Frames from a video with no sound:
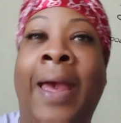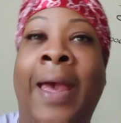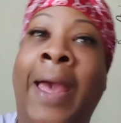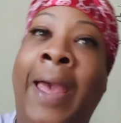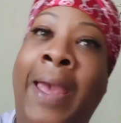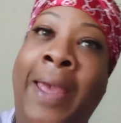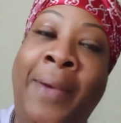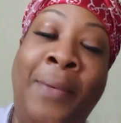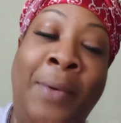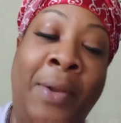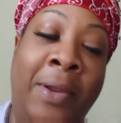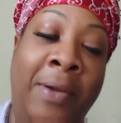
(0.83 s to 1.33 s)

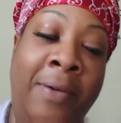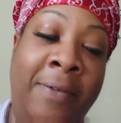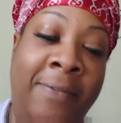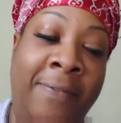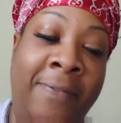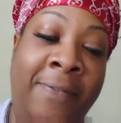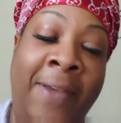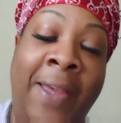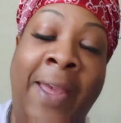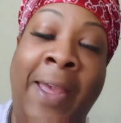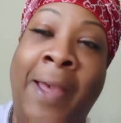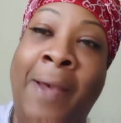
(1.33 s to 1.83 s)
Hey, what up,
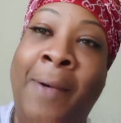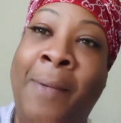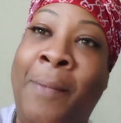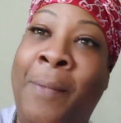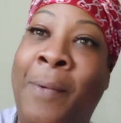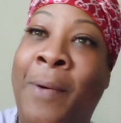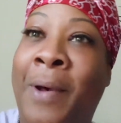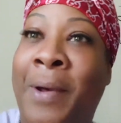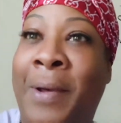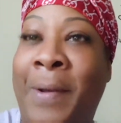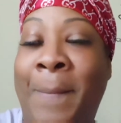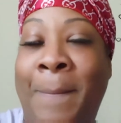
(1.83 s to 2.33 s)

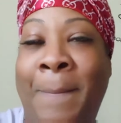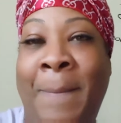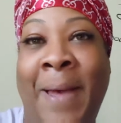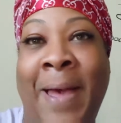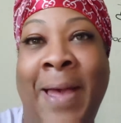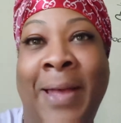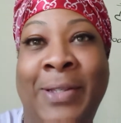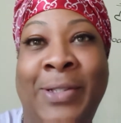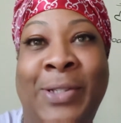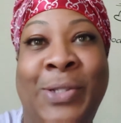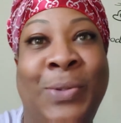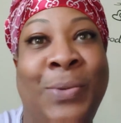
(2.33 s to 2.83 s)
fam? Welcome
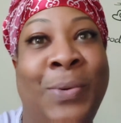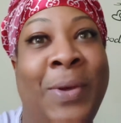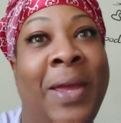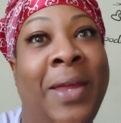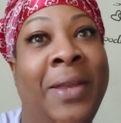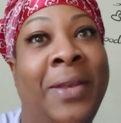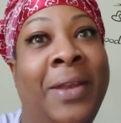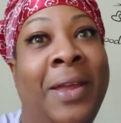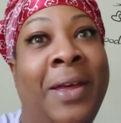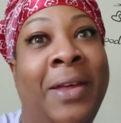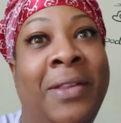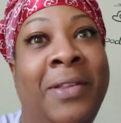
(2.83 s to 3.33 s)
back to
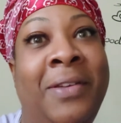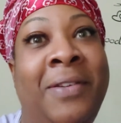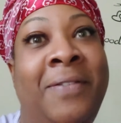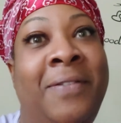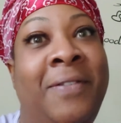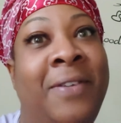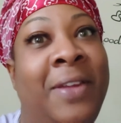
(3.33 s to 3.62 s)
another